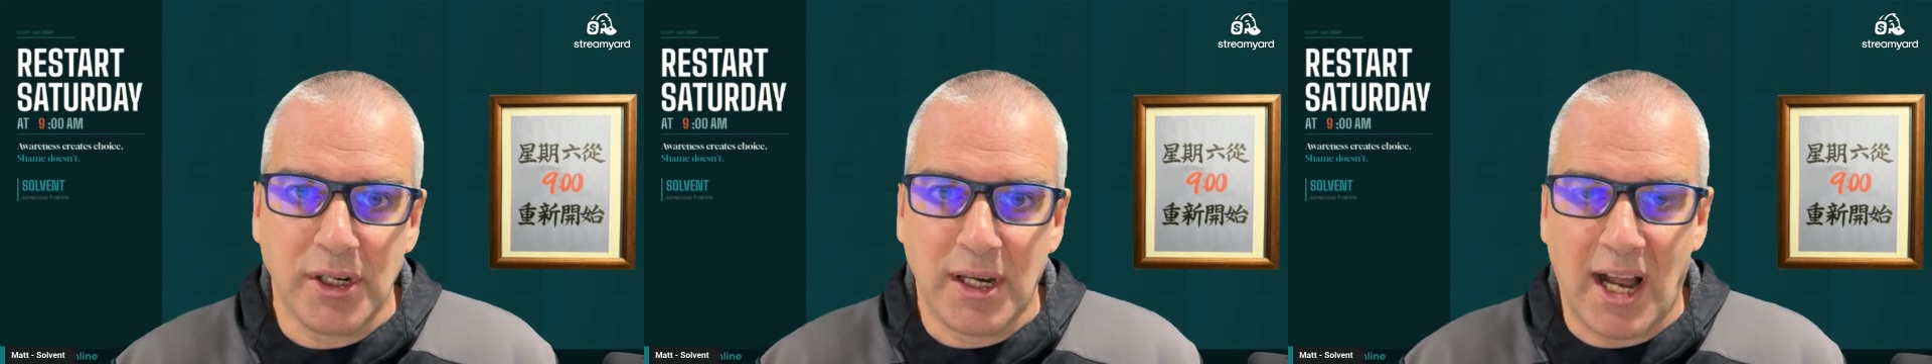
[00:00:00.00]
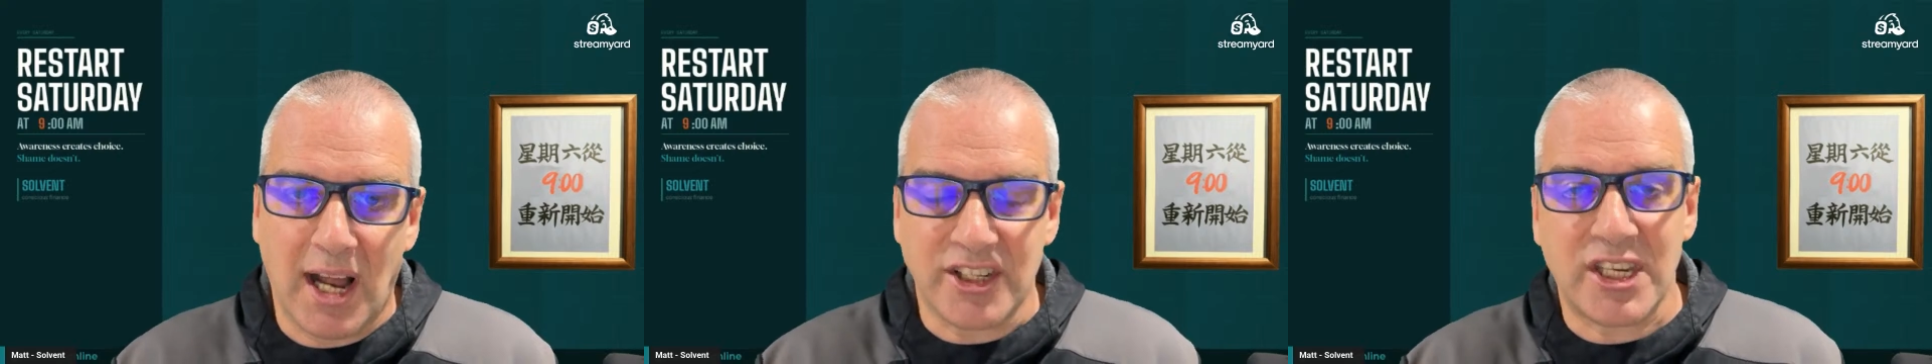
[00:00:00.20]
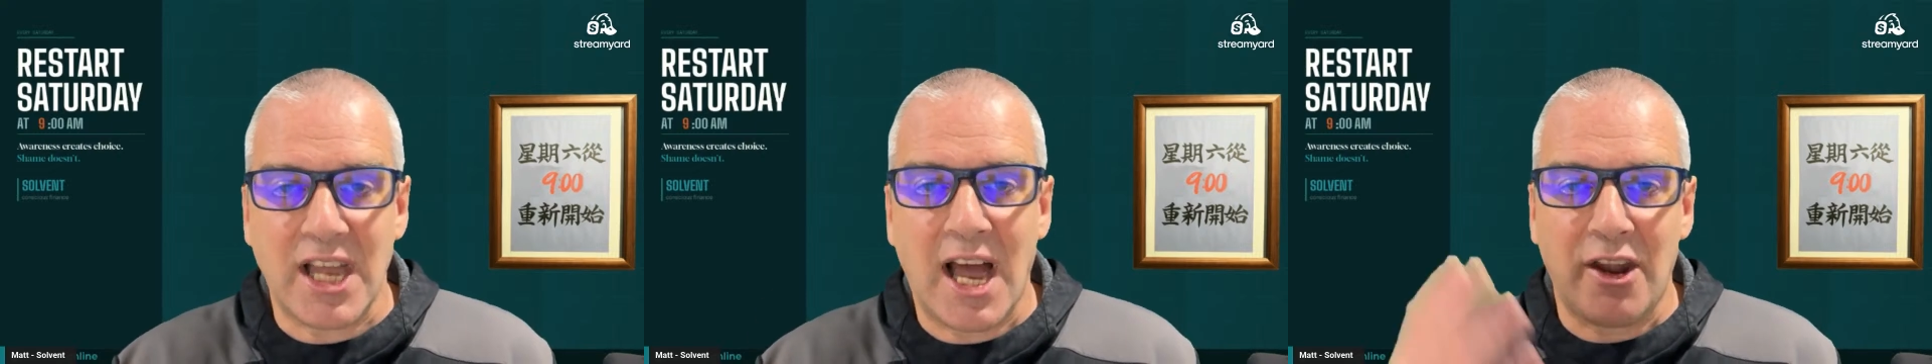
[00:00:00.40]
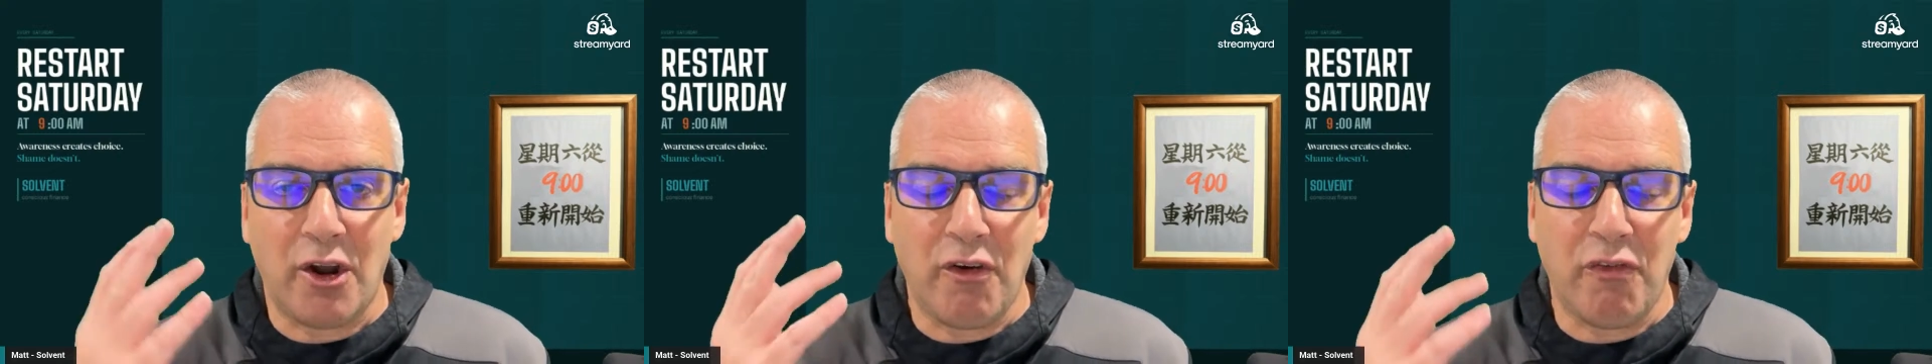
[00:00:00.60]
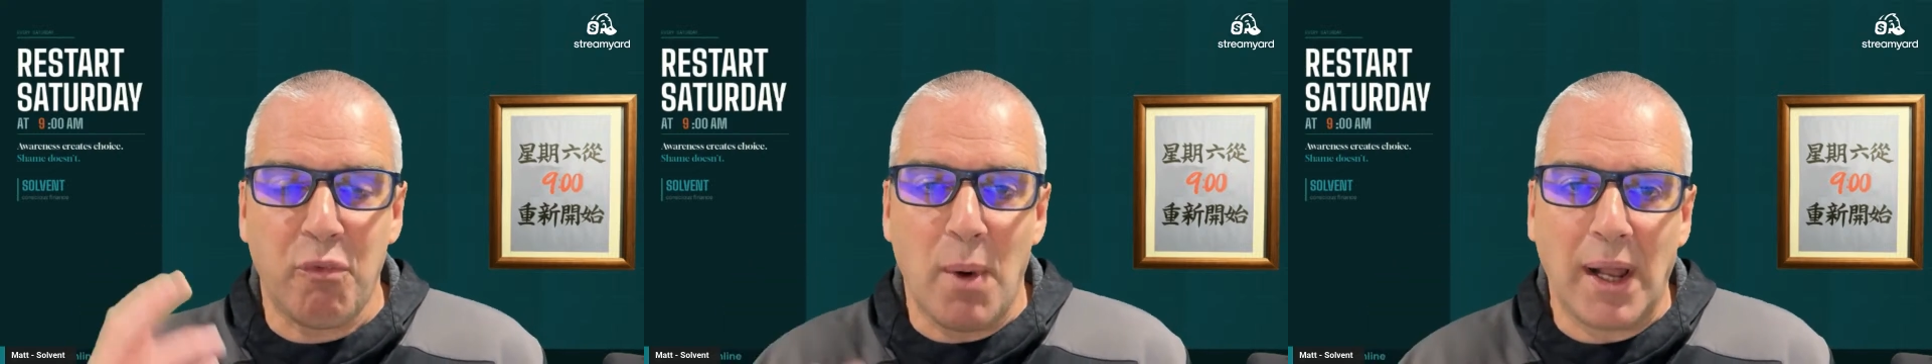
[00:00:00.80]
I'd start
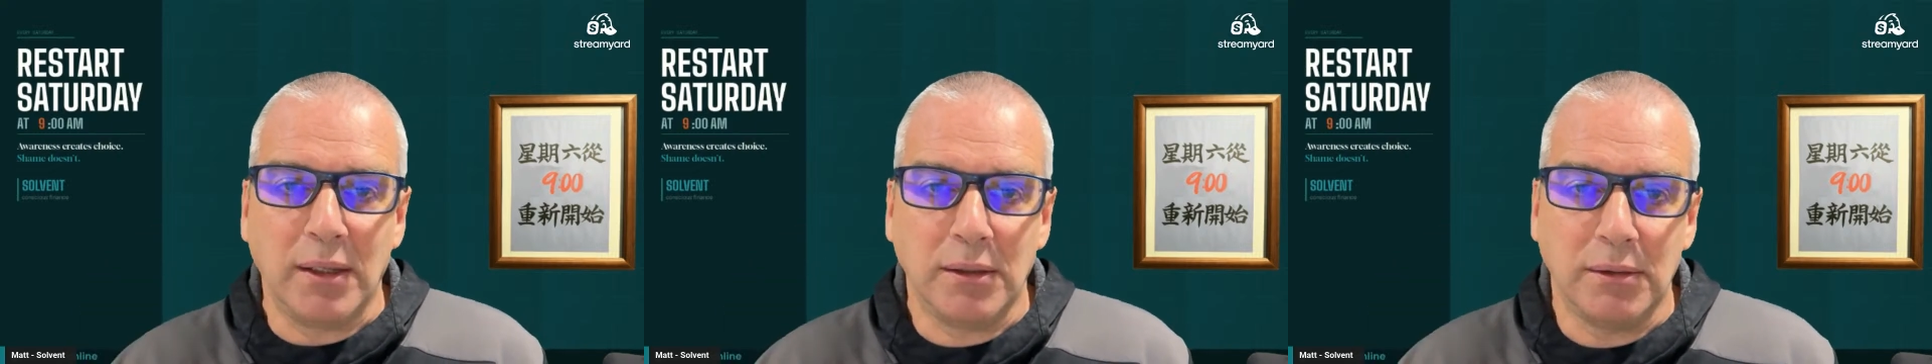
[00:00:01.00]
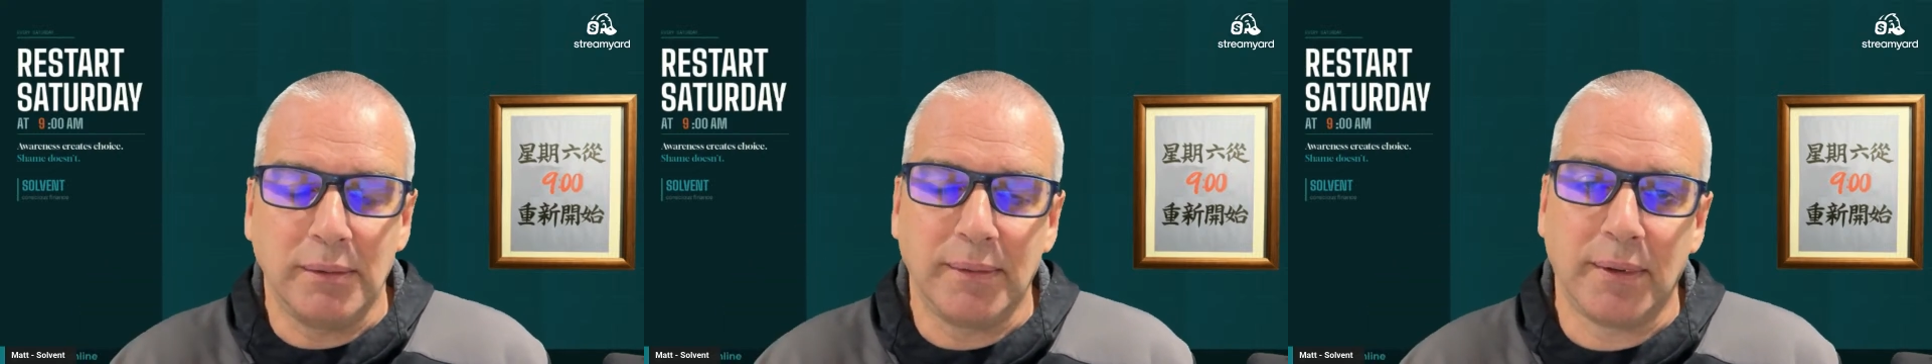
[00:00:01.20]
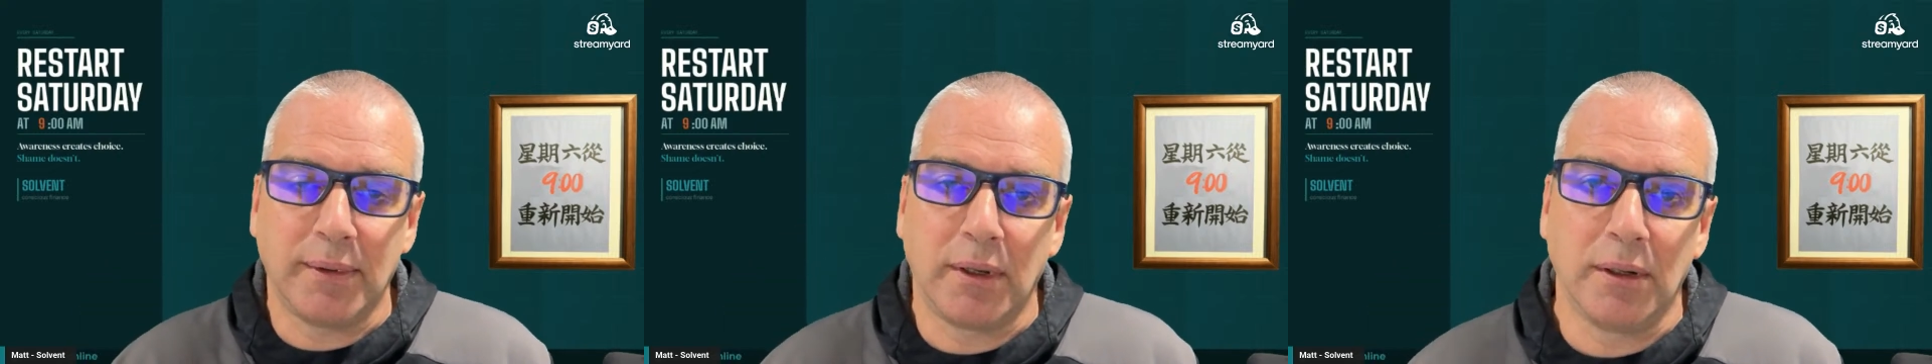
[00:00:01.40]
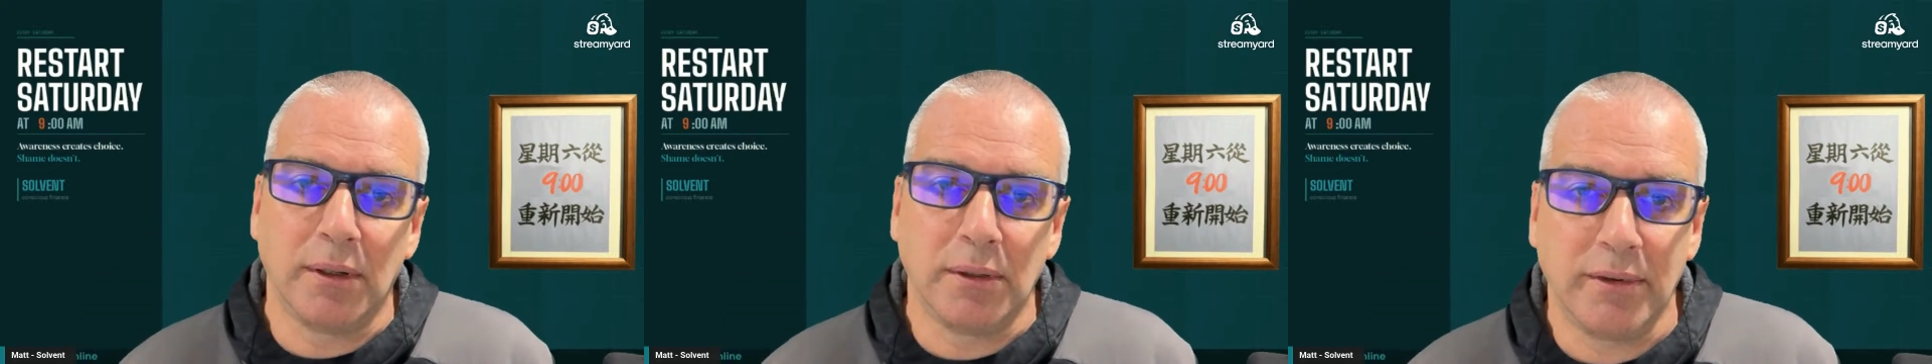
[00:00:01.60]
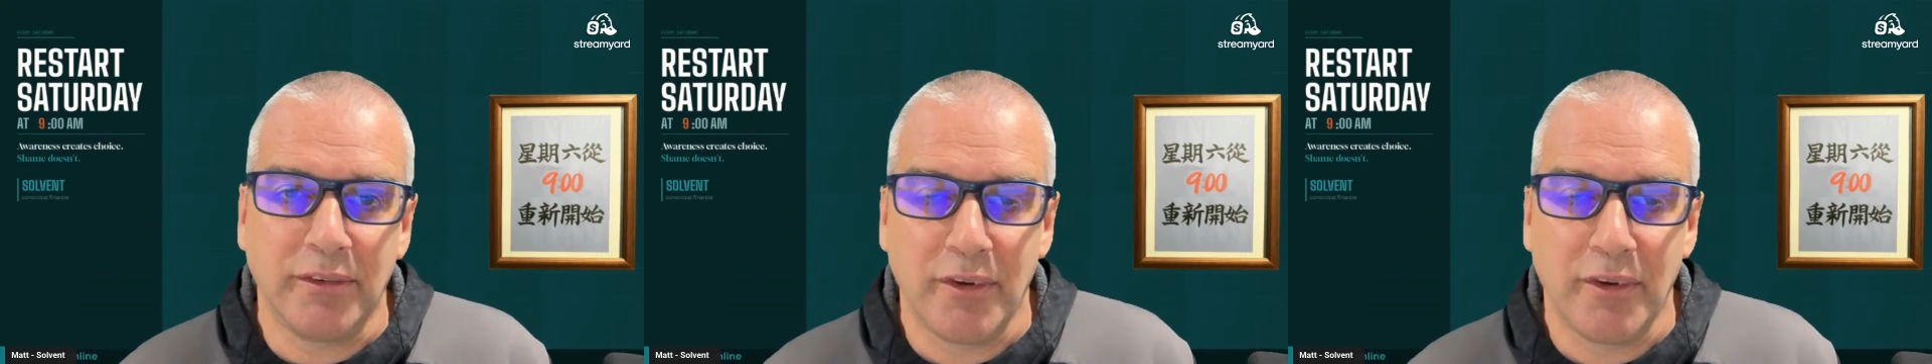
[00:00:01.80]
off well, you
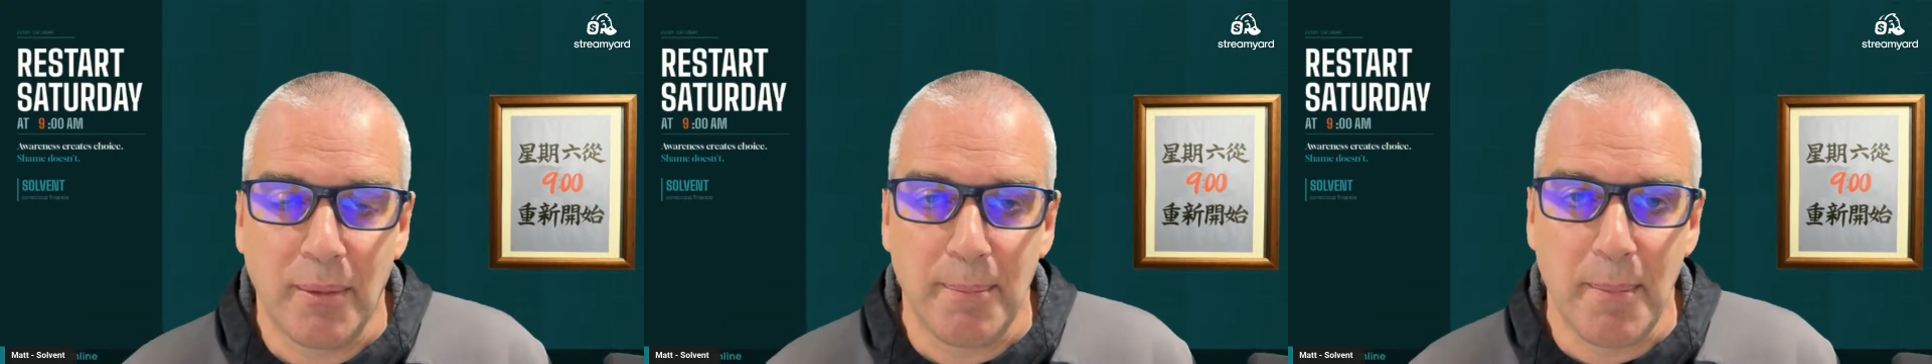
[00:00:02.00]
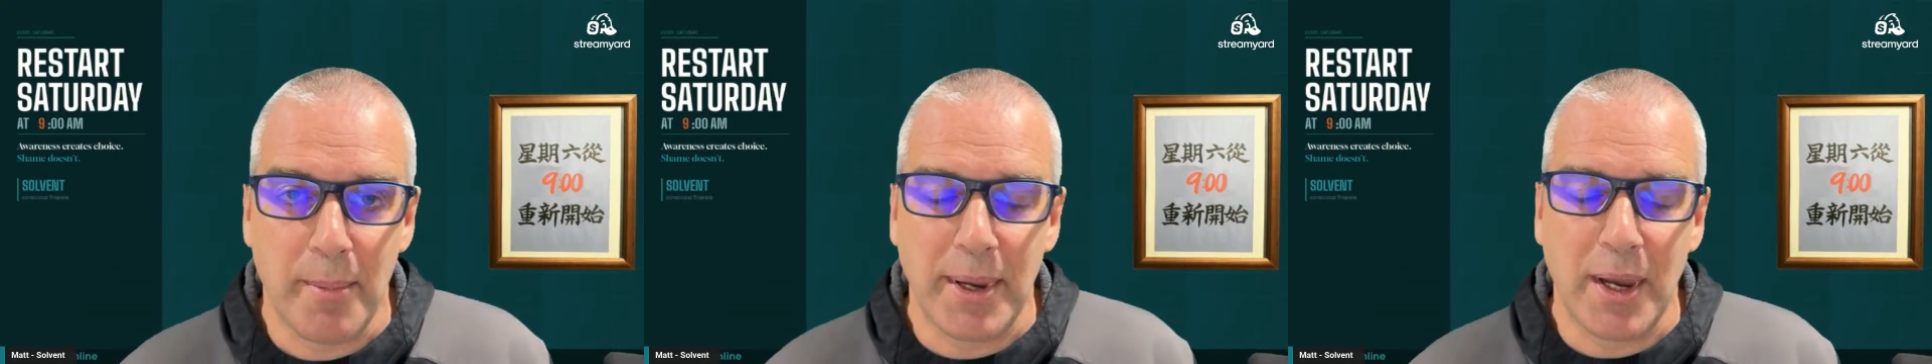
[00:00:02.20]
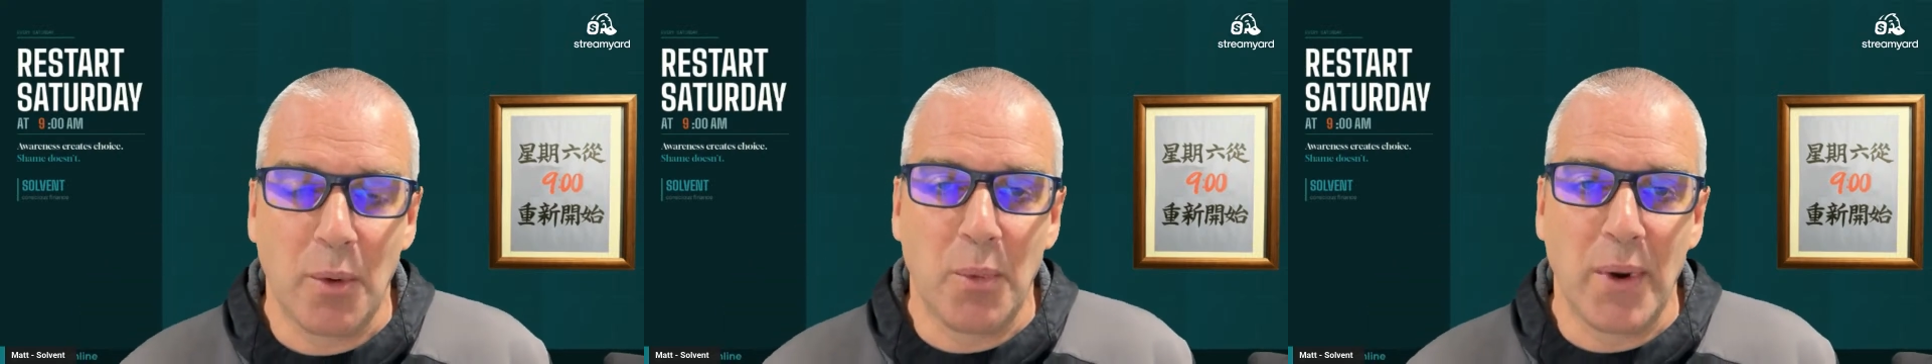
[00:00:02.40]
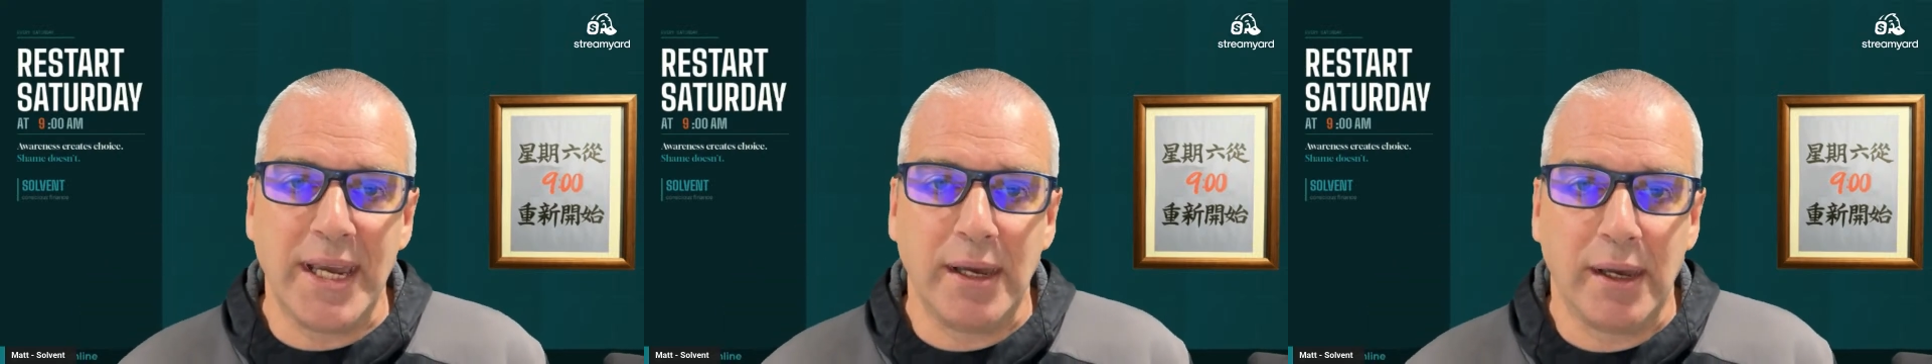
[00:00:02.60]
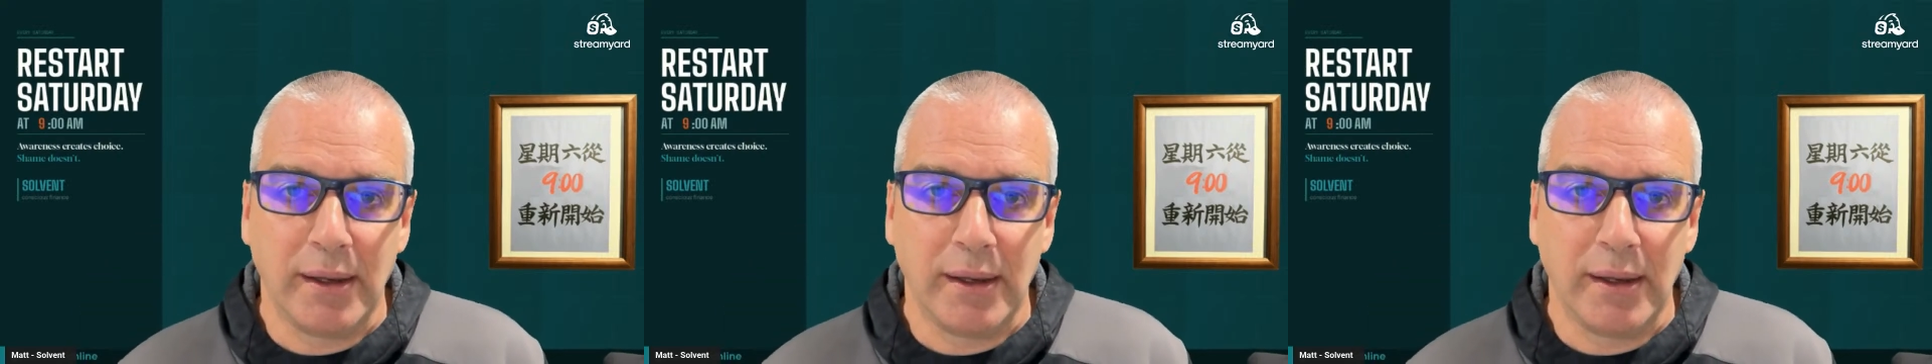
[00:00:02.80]
know, maybe a week.